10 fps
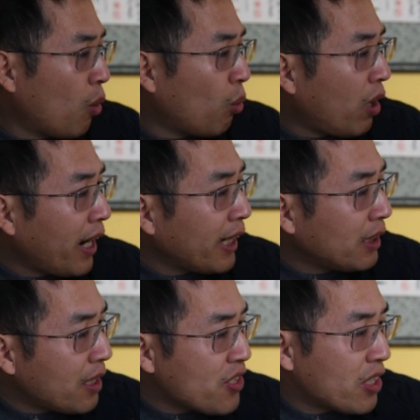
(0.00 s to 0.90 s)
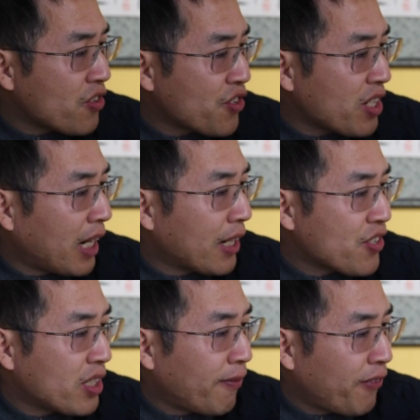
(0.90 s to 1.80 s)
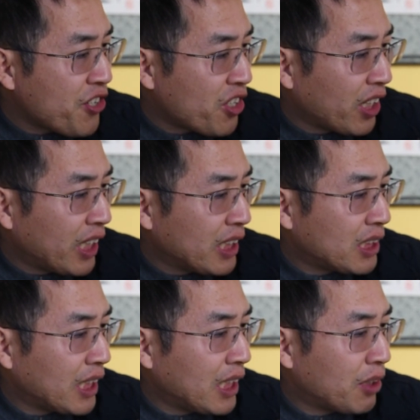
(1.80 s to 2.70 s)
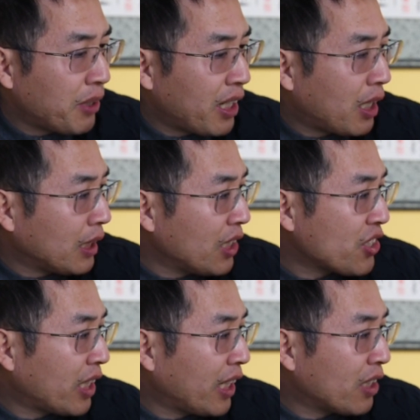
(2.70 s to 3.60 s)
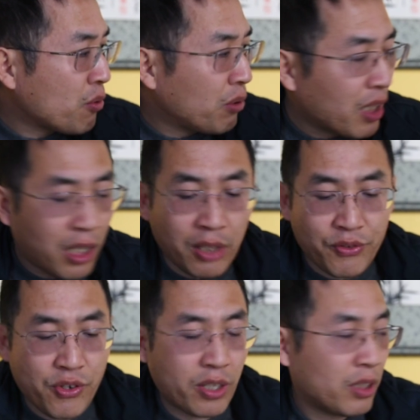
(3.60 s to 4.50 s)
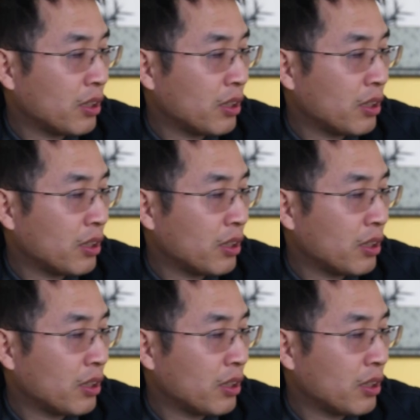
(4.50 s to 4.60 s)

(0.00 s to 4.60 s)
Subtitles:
why doesn't science officially take reincarnation into account?